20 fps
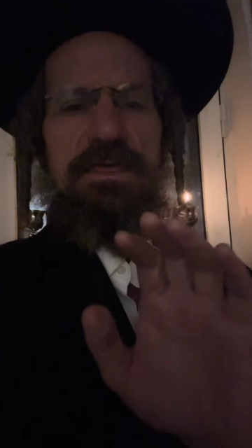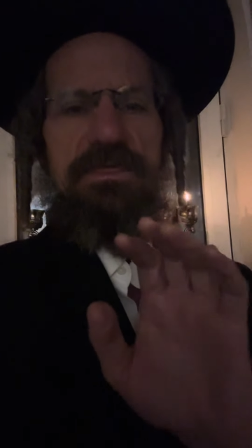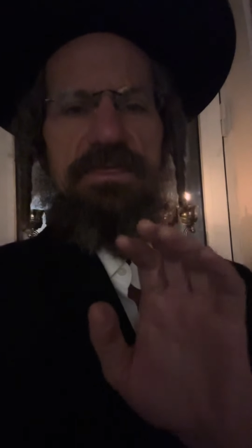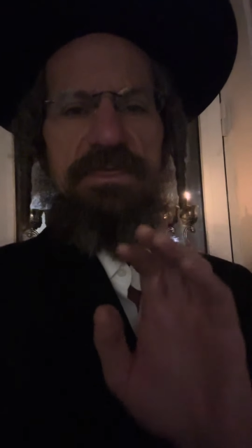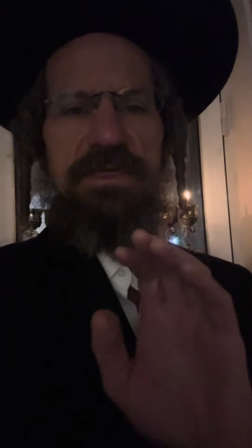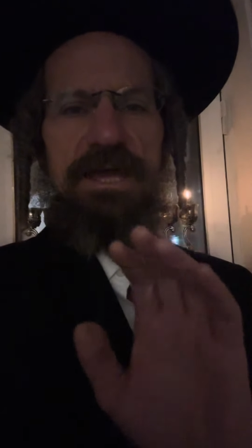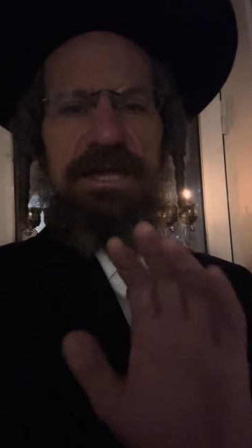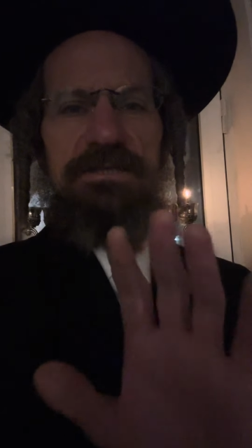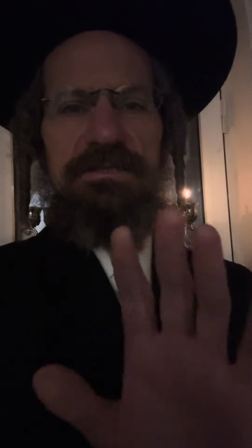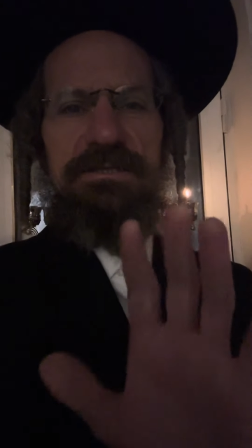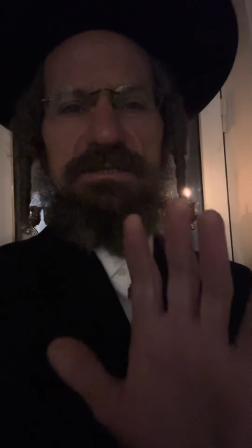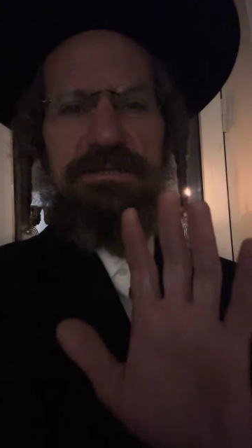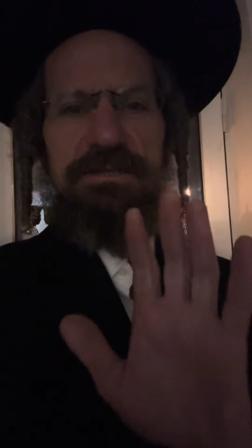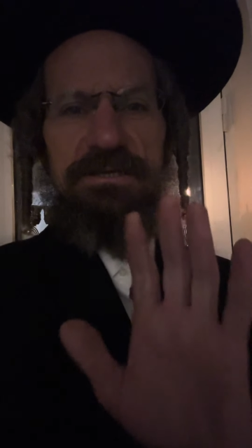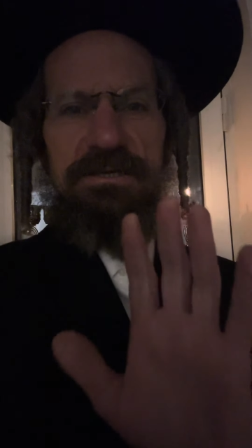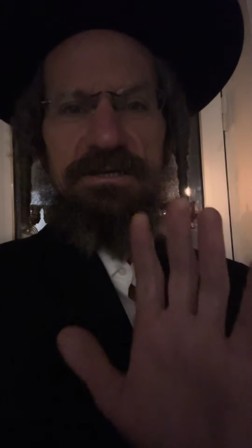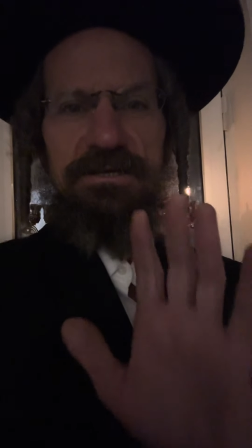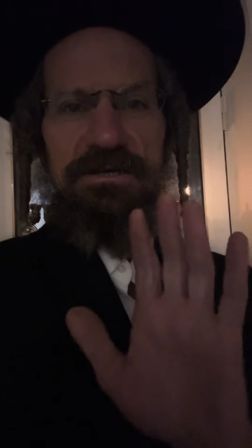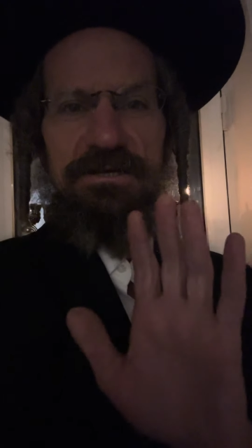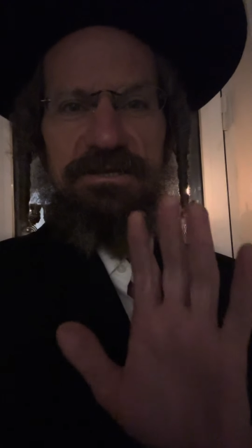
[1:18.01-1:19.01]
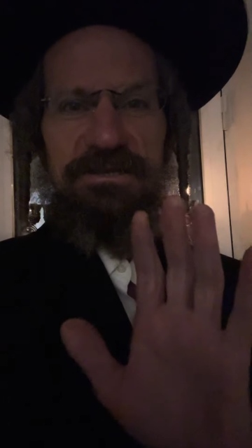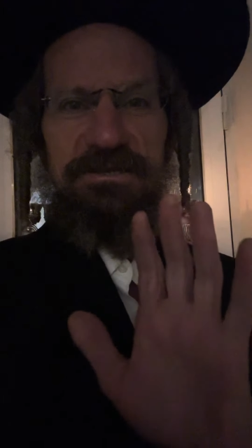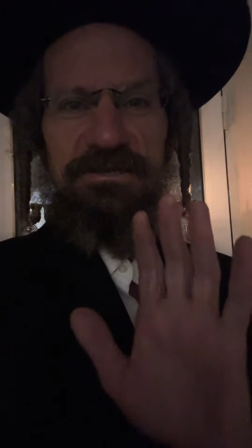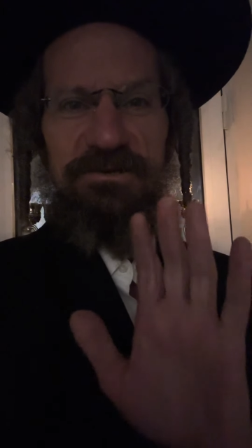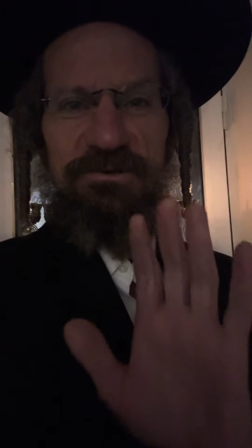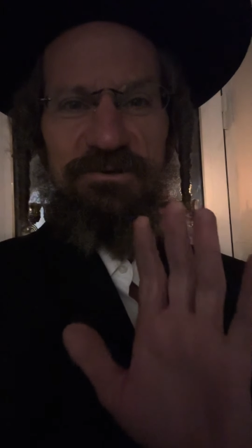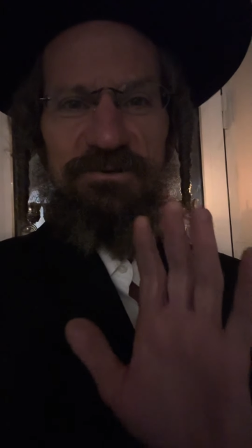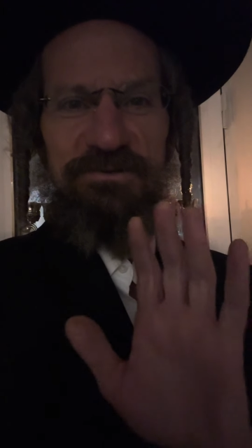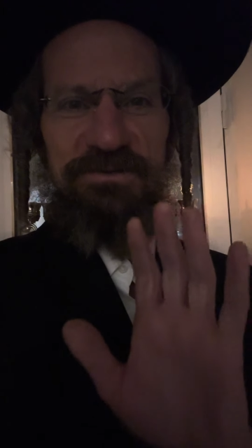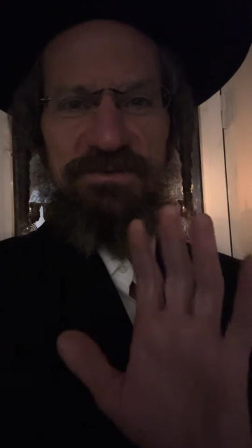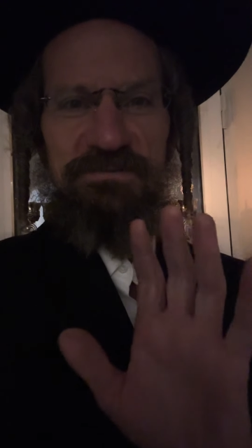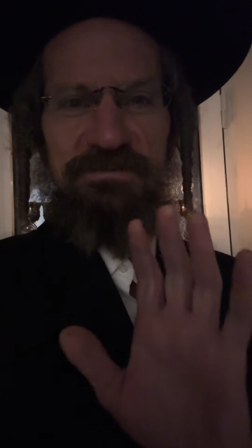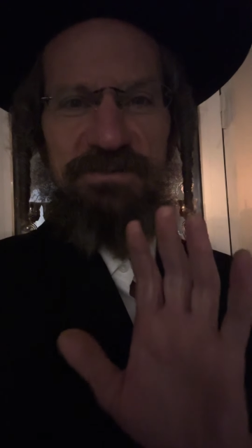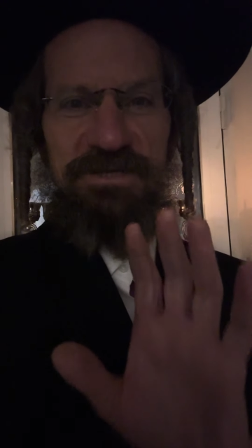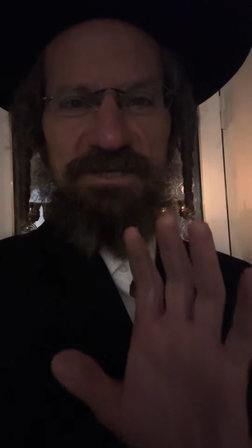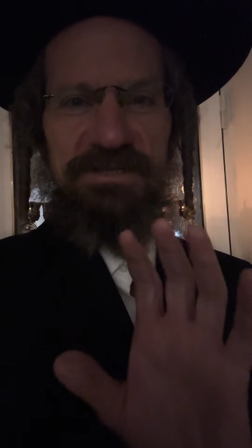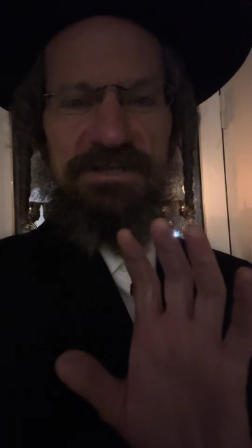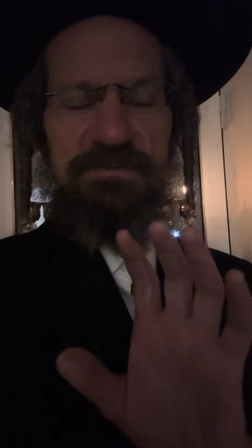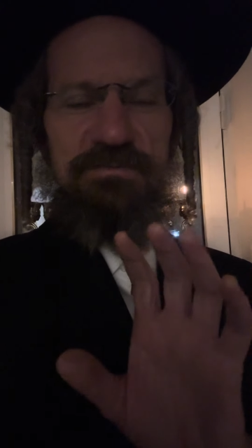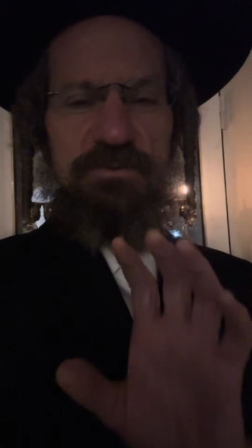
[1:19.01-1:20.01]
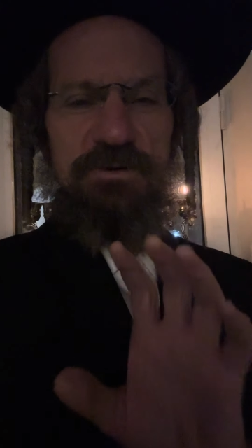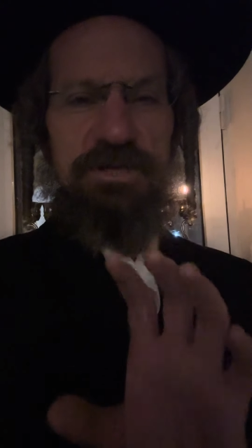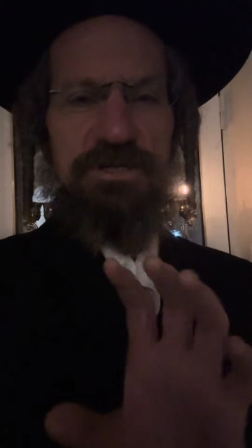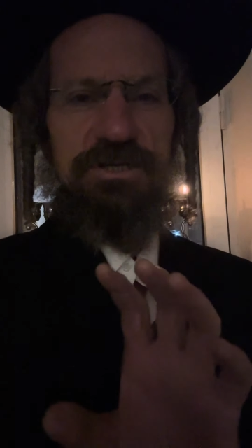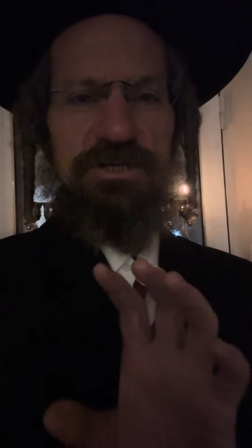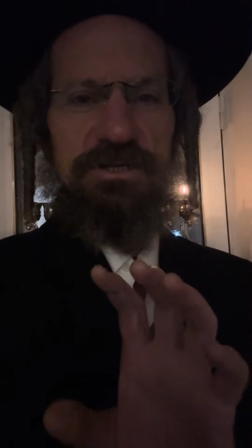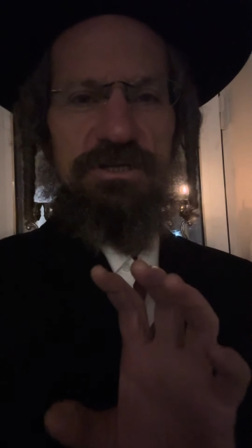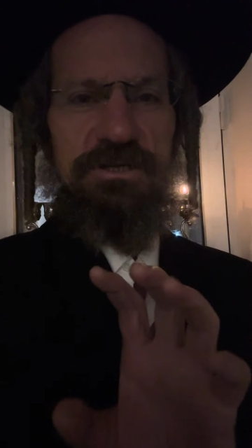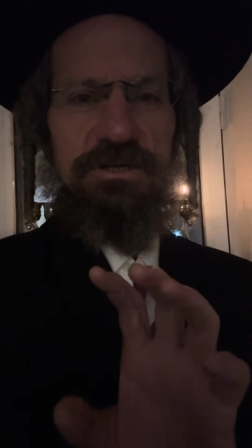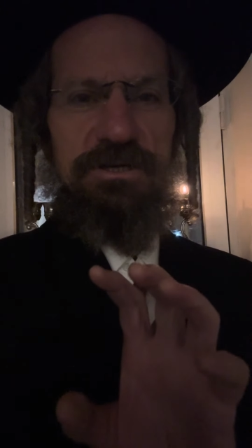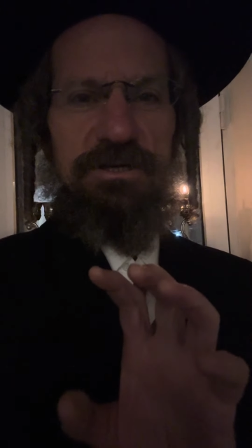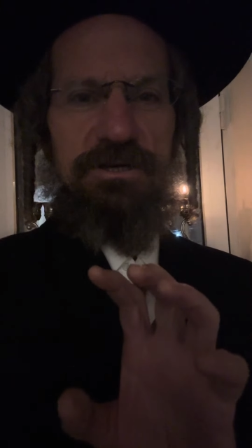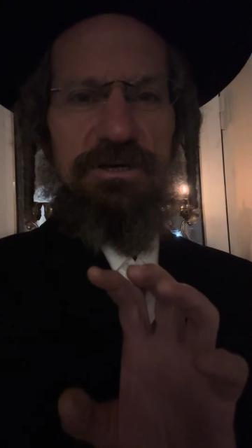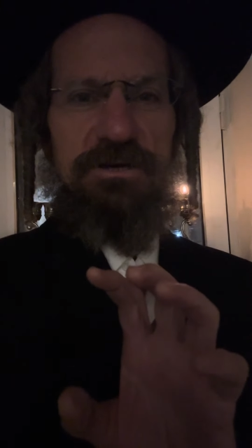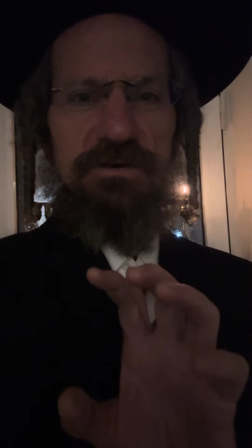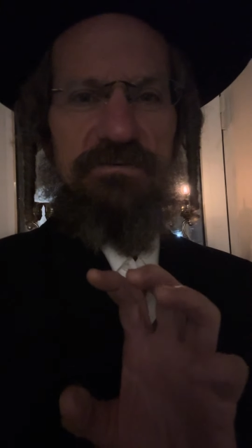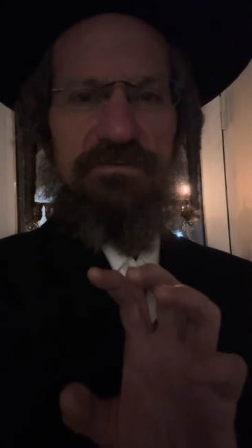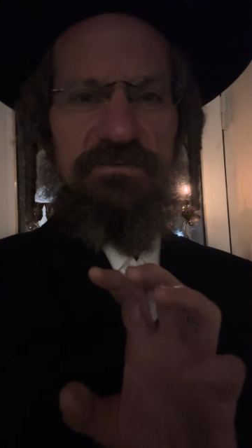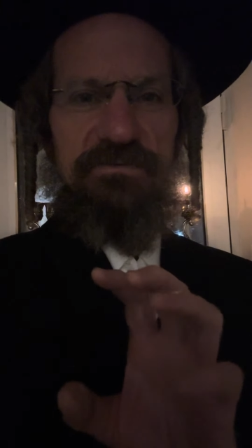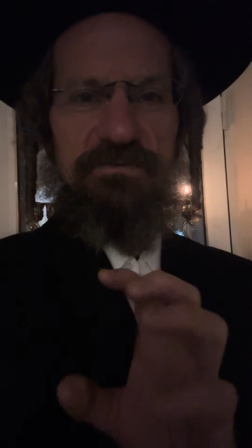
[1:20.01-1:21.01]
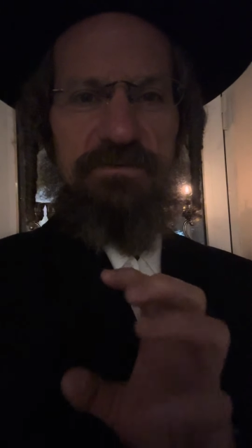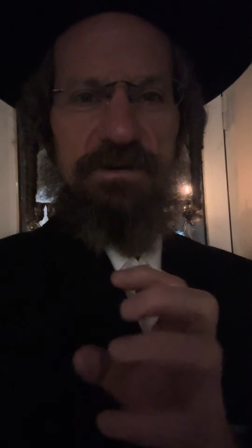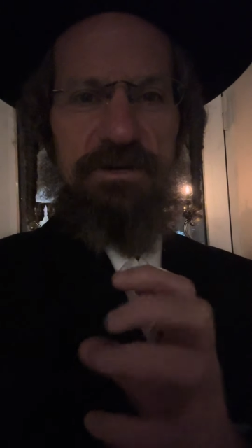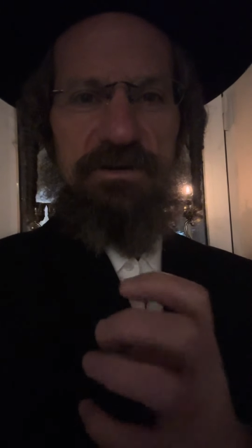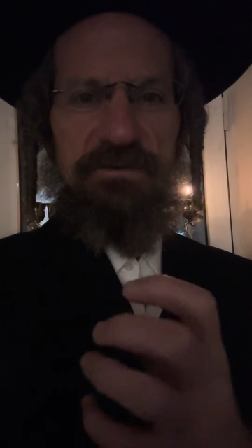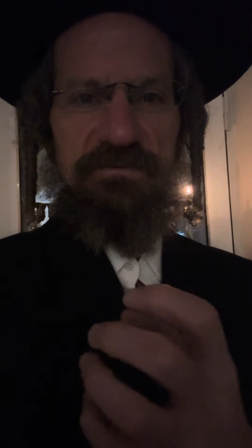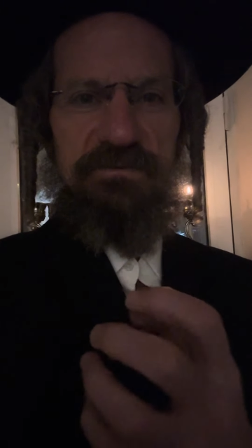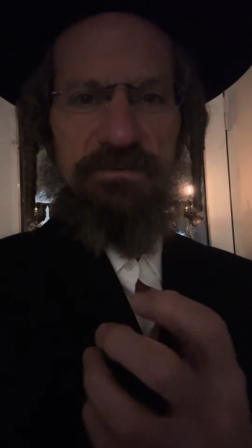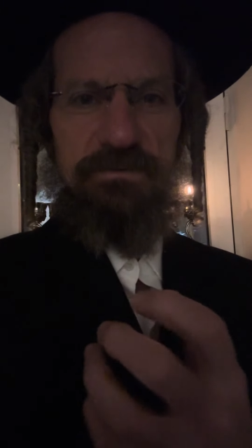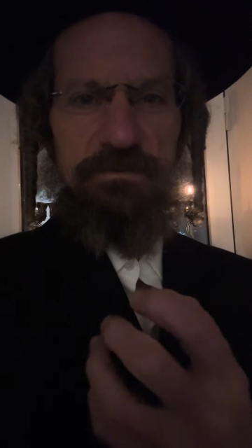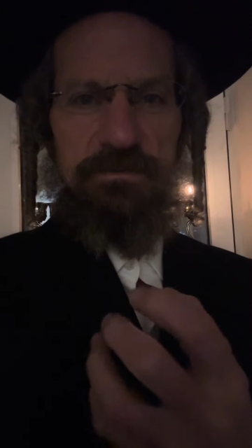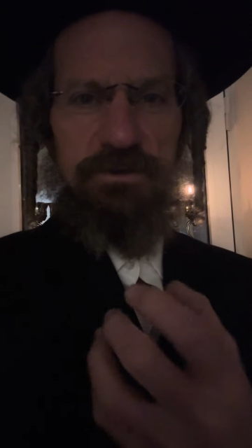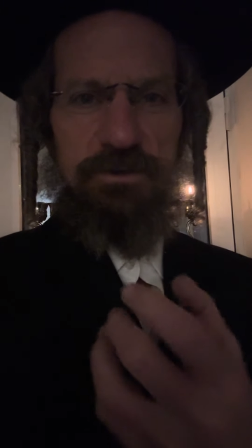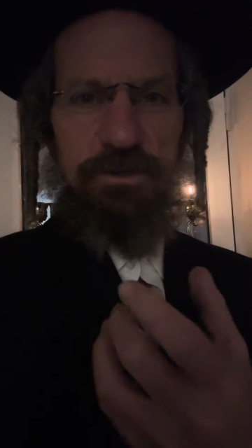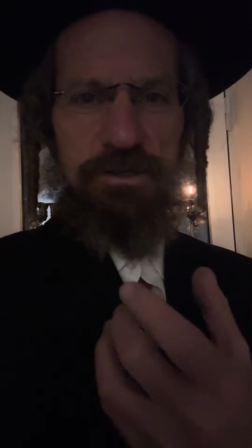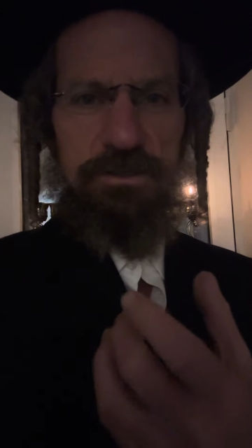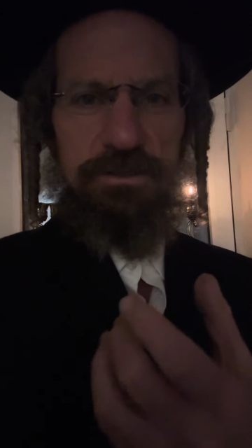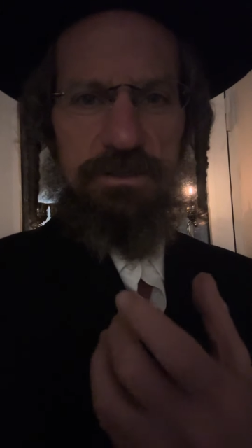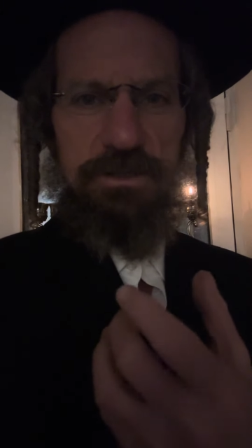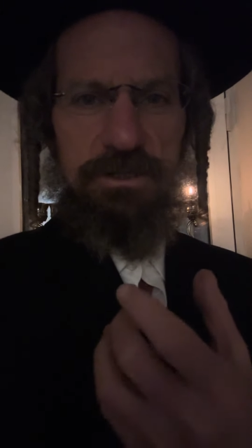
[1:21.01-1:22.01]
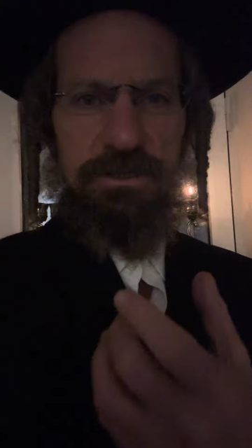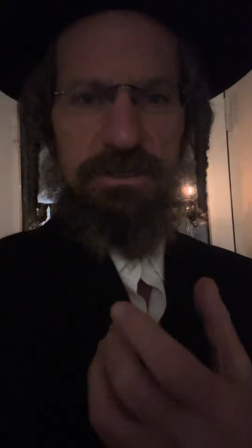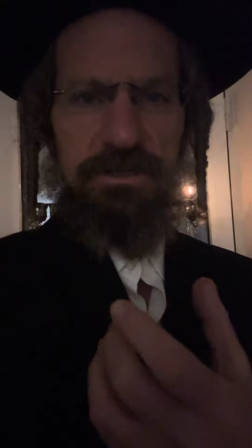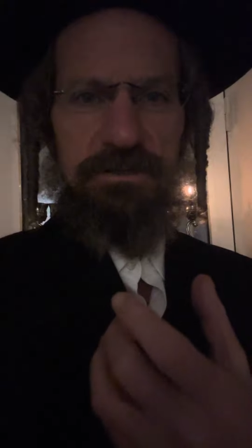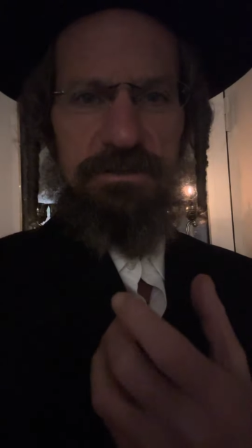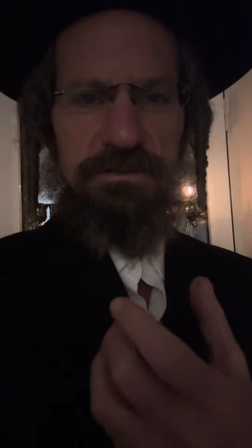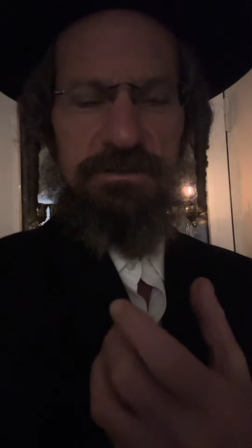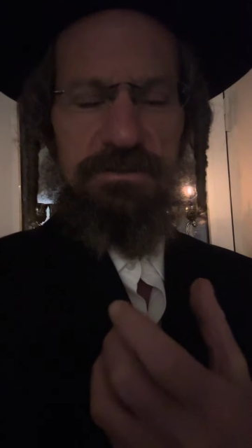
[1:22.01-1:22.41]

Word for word: That's the ultimate expression of of Hida'a